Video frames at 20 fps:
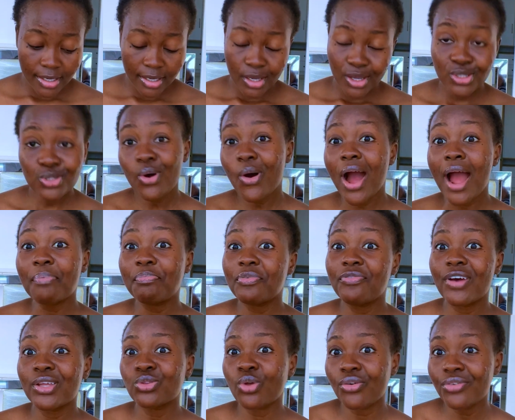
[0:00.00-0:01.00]
So I
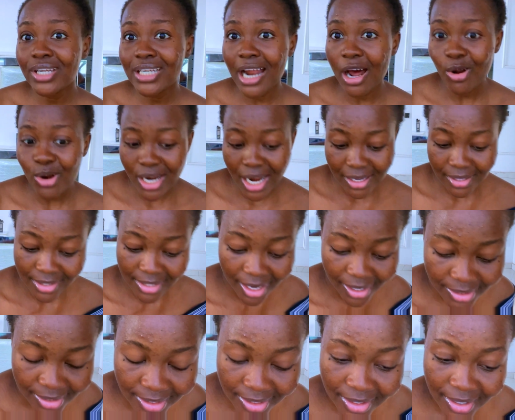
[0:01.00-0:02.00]
prefer to read and
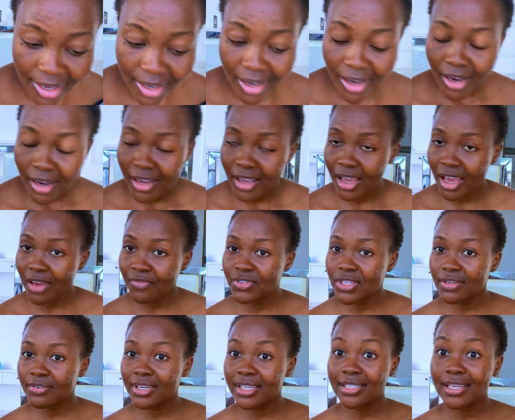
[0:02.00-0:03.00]
understand. If the
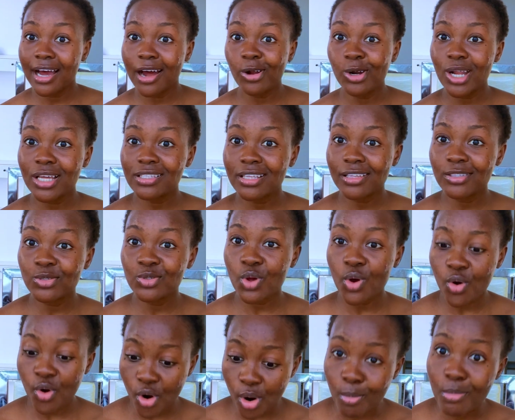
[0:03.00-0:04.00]
reading and understand does
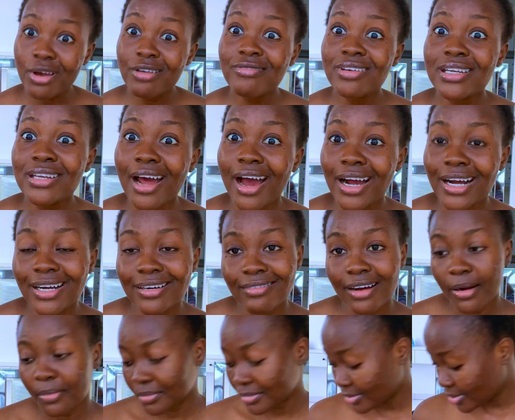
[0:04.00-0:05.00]
not come, read and come.